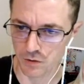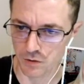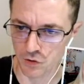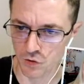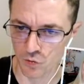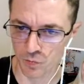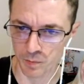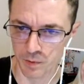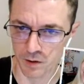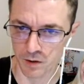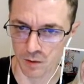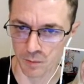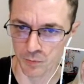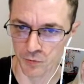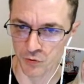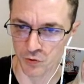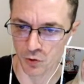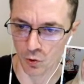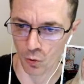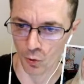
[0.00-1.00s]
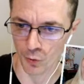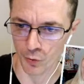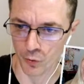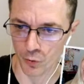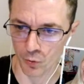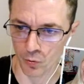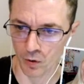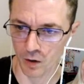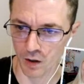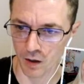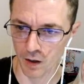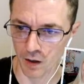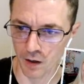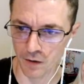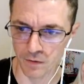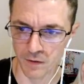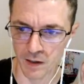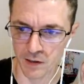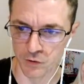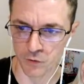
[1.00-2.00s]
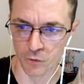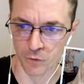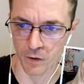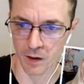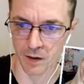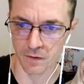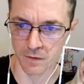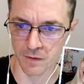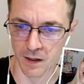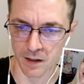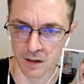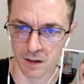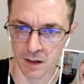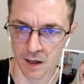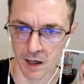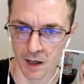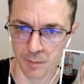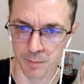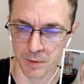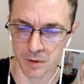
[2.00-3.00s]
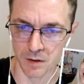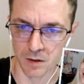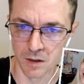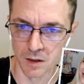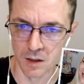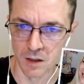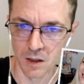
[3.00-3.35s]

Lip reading: just becomes darker. And that's fine. That can happen.